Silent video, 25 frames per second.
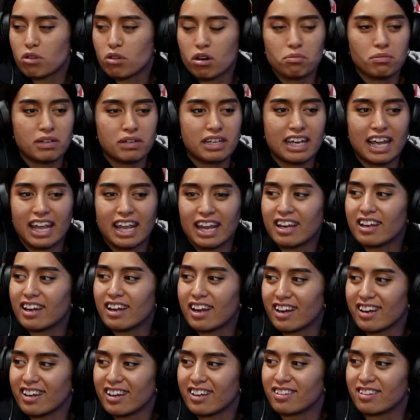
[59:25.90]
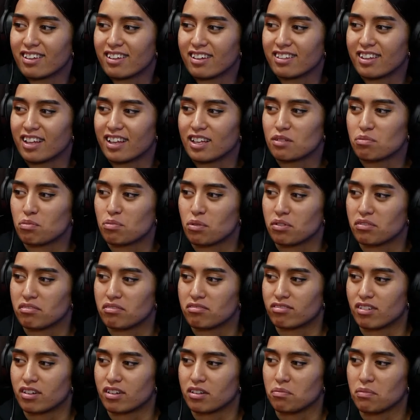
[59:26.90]
probably eat anything that's put
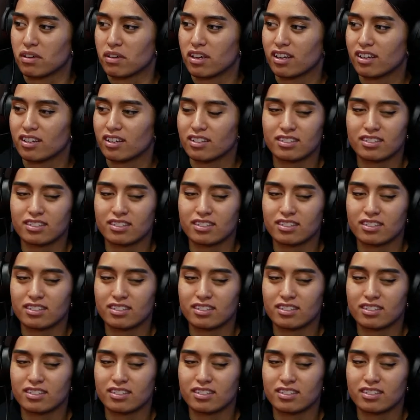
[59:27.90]
in front of me.